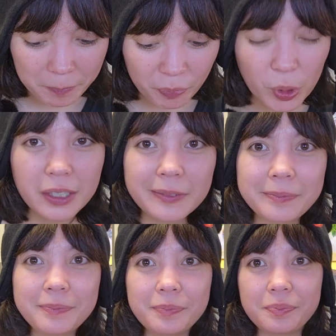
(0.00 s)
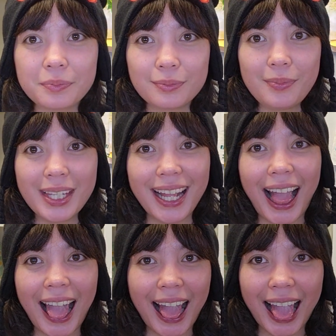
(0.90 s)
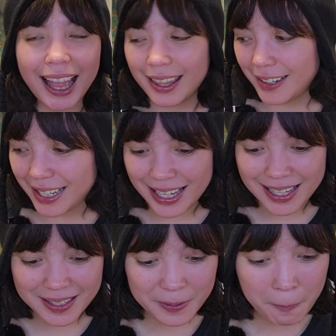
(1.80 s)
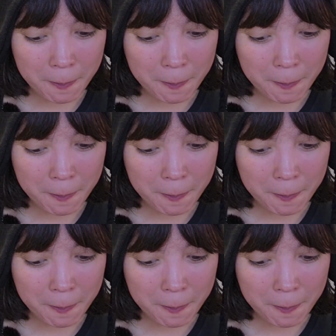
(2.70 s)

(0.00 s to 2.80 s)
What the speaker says: Well, there it is.